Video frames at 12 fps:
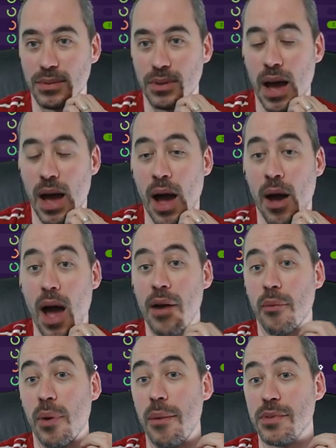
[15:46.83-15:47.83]
I, I
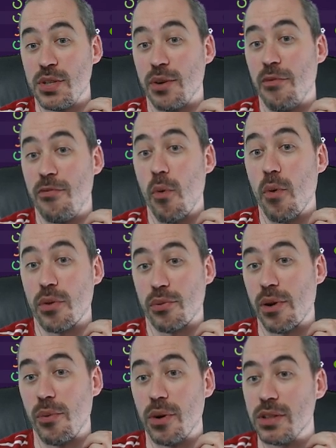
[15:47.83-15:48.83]
went to a four
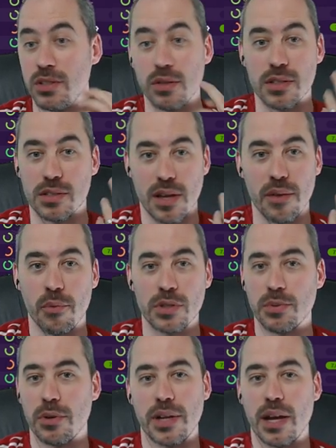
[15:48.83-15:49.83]
three one two because
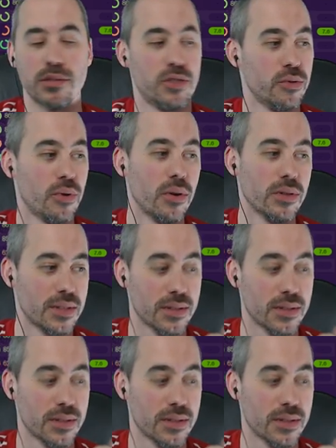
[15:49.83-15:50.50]
once we were down two goals,